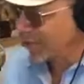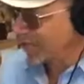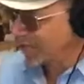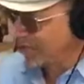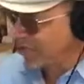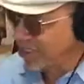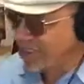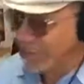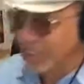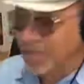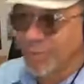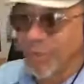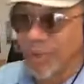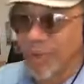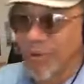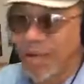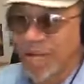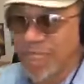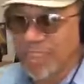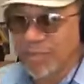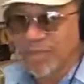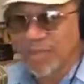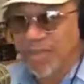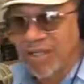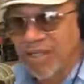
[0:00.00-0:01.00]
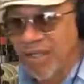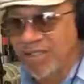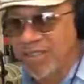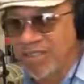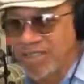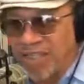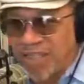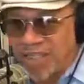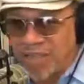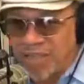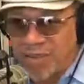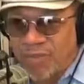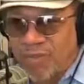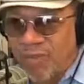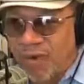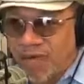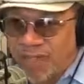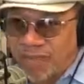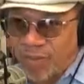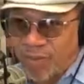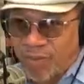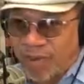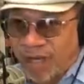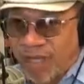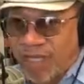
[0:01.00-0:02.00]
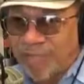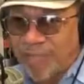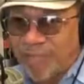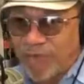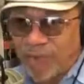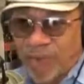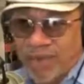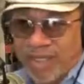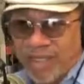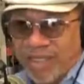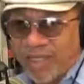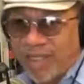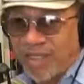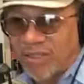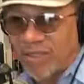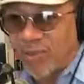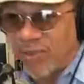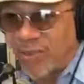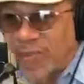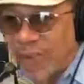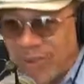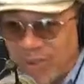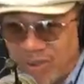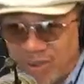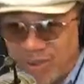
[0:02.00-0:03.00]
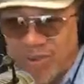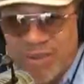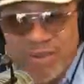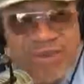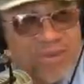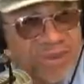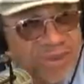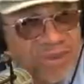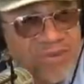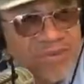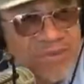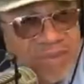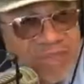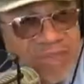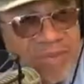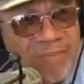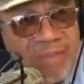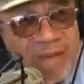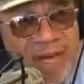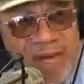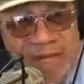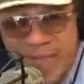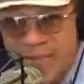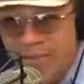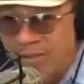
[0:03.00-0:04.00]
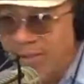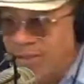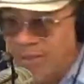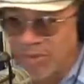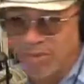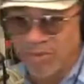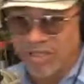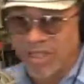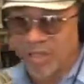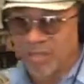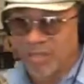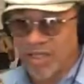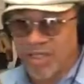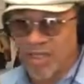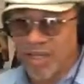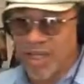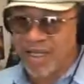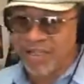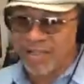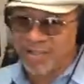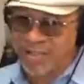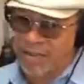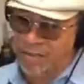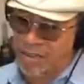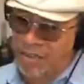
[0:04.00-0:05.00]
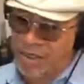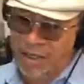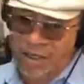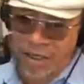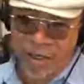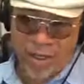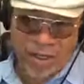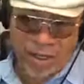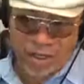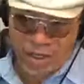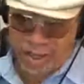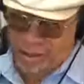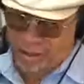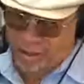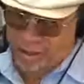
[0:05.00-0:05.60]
reasonable explanation as to why the white boy, in quotes, would shoot somebody or do something like this. He's